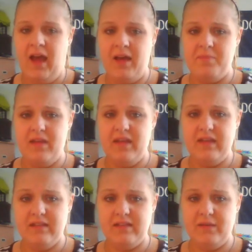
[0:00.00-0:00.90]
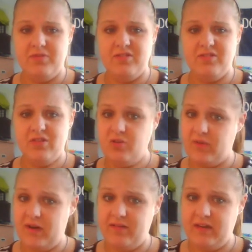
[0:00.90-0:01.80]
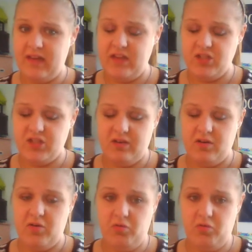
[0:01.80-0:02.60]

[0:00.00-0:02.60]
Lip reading: I make exceptions on rare occasion.